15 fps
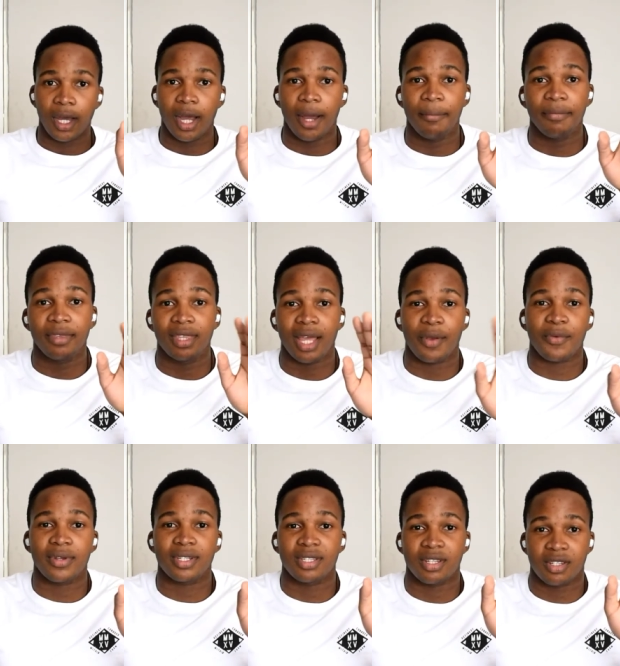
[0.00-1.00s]
Um, that
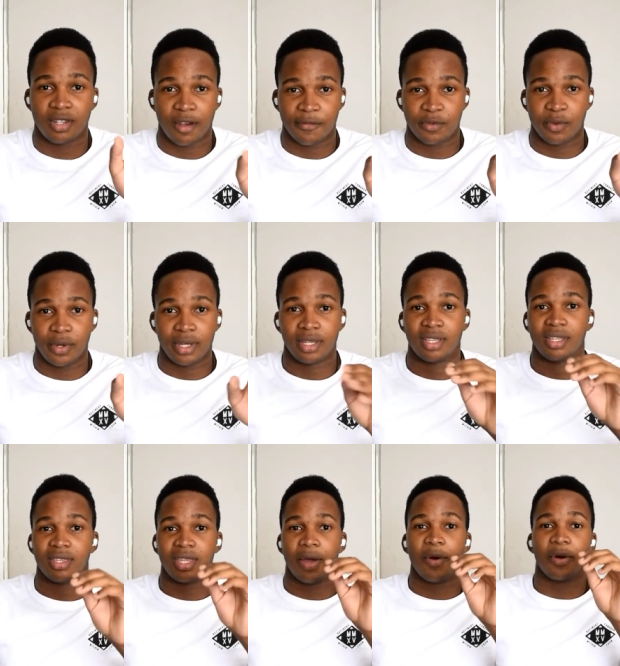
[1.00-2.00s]
was the software.
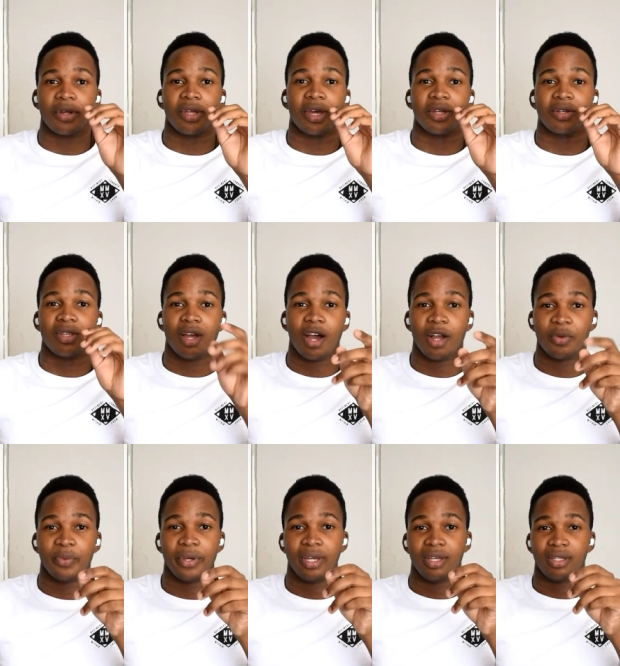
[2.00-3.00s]
Now we're gonna get to the
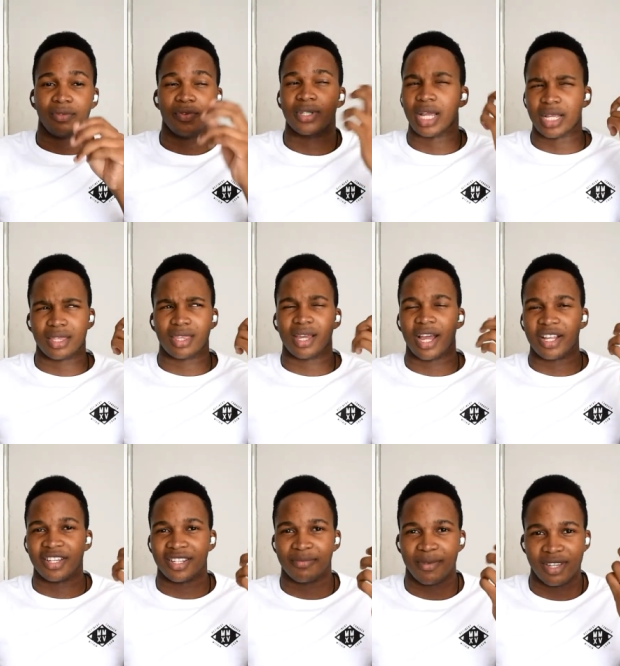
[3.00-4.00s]
hardware, which I think I
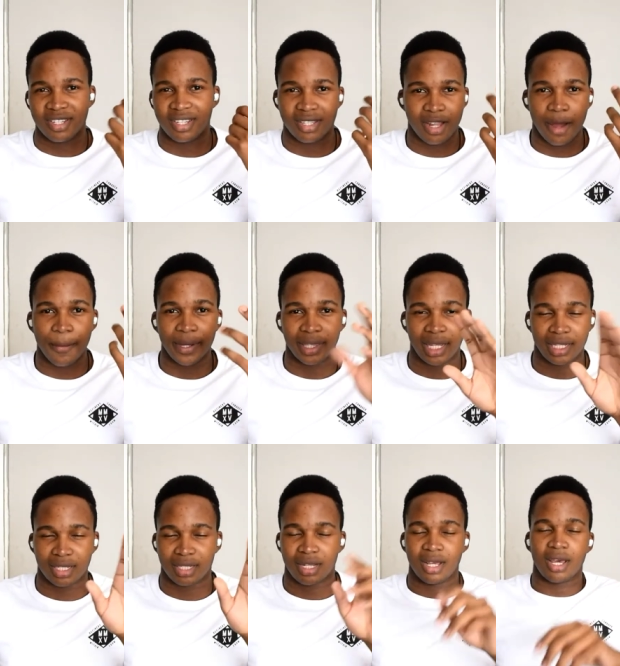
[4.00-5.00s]
just mentioned now. But
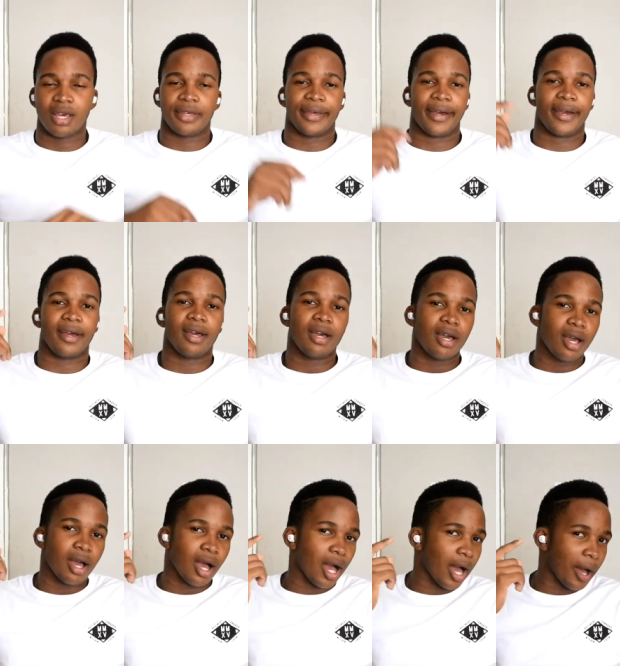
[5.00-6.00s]
that's yeah.
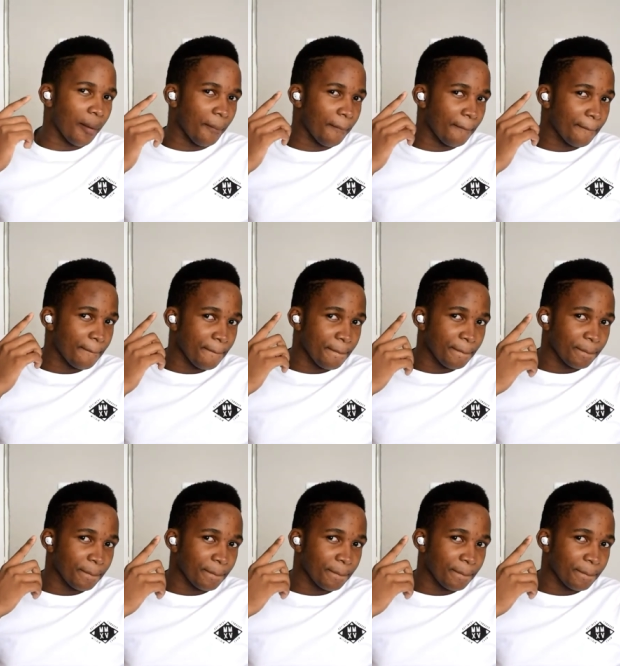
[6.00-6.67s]
Um.